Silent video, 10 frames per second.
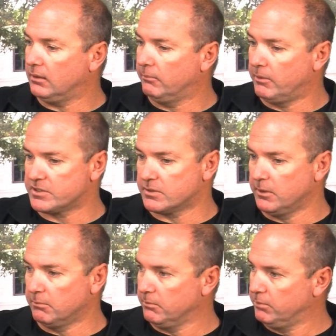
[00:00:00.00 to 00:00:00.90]
I'm also a
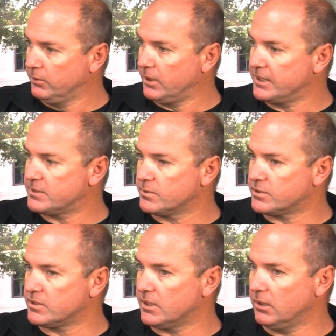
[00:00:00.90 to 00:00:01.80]
member of Blue Knights, which
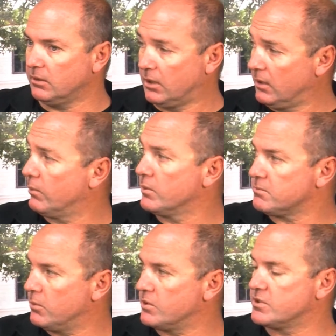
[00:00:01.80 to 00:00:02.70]
is a law enforcement
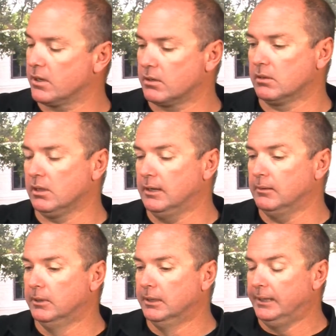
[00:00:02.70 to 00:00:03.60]
motorcycle
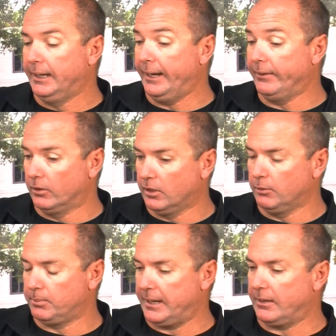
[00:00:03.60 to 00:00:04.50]
club, and they're
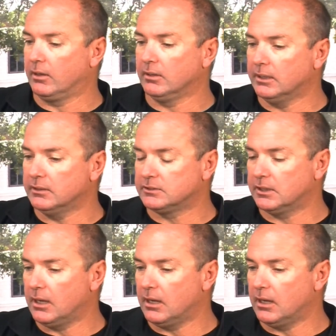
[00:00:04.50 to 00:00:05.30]
helping out on this.